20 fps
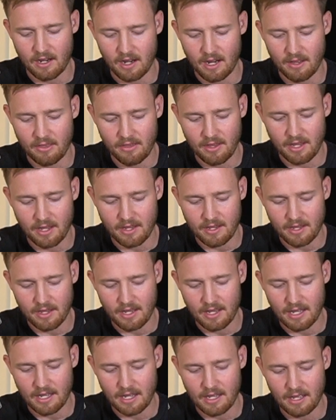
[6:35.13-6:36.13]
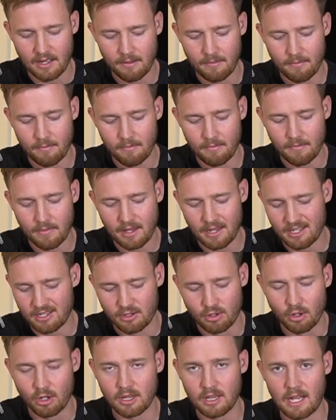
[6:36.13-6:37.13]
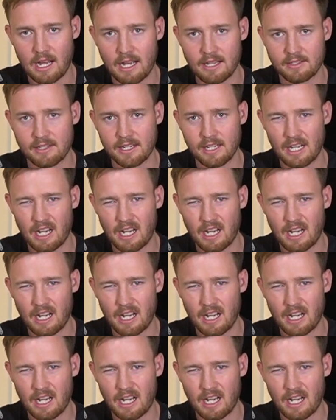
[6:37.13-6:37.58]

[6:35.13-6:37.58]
I think they're just too classy,